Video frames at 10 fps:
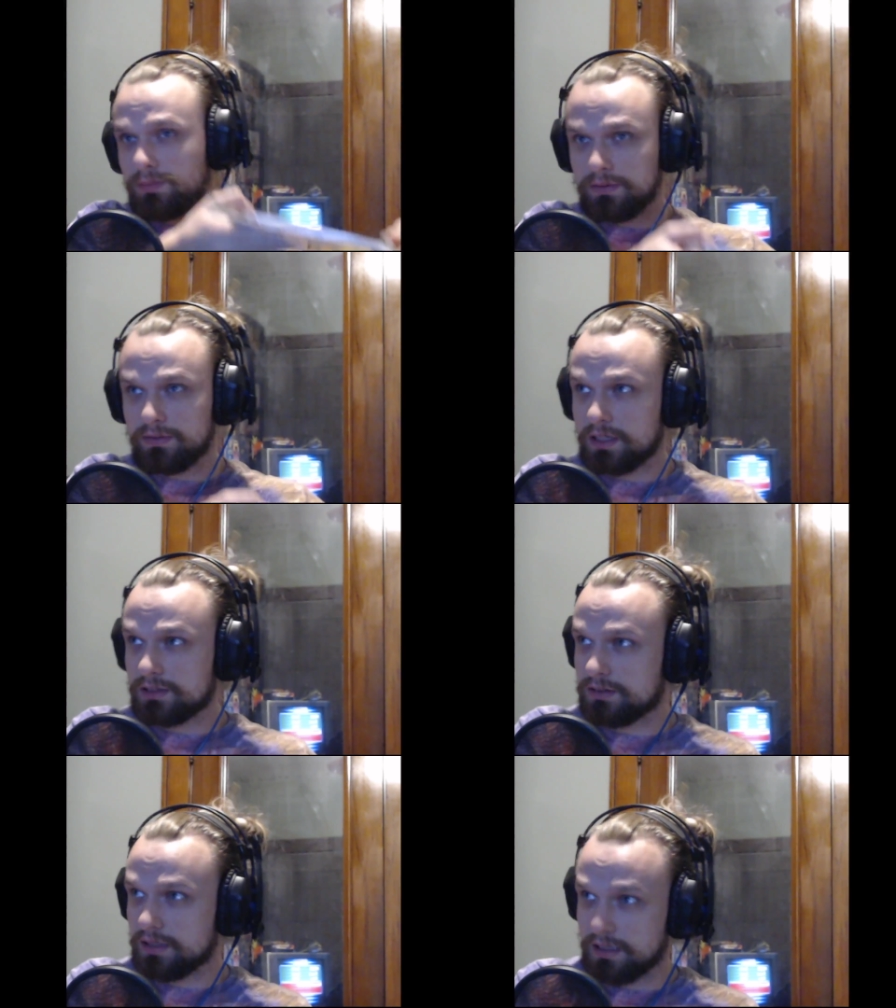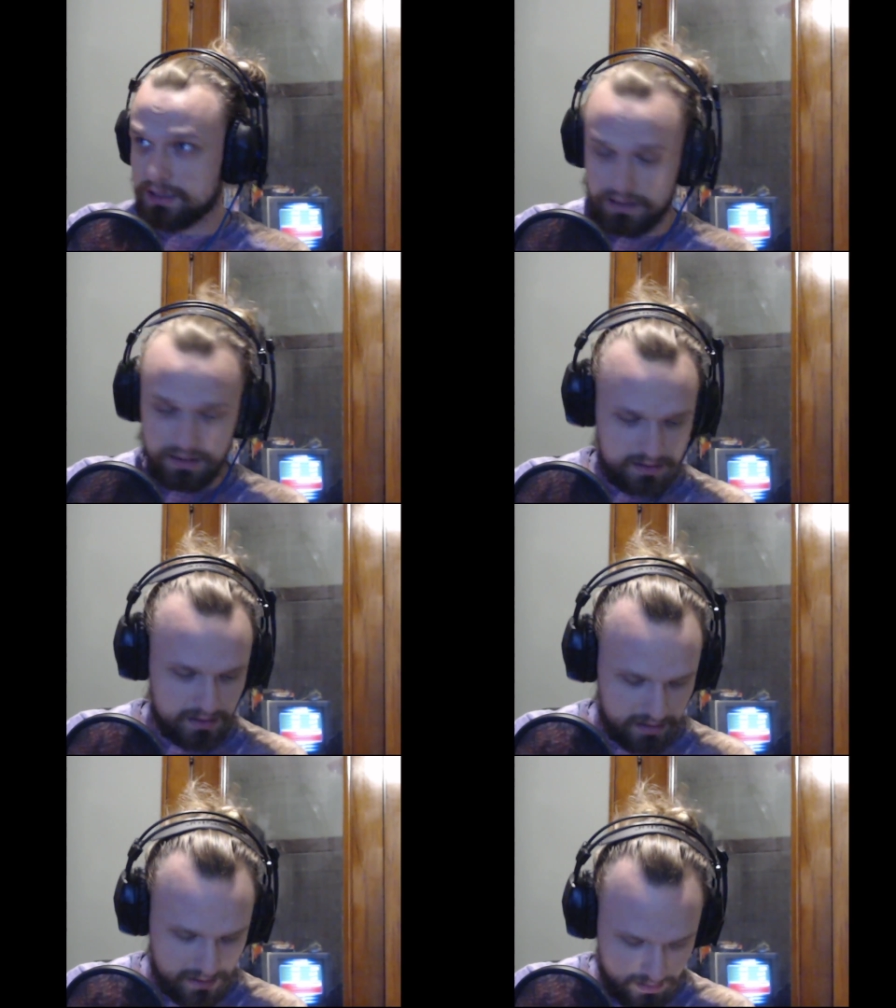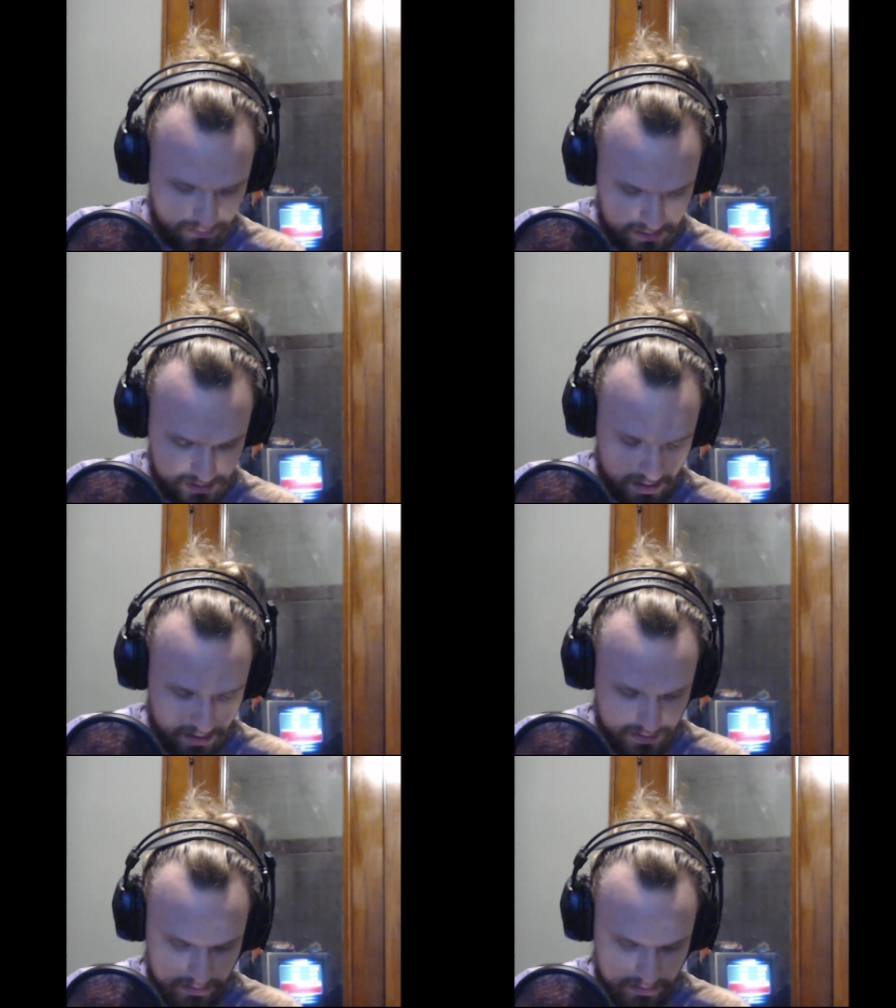frustrating to collect for Saturn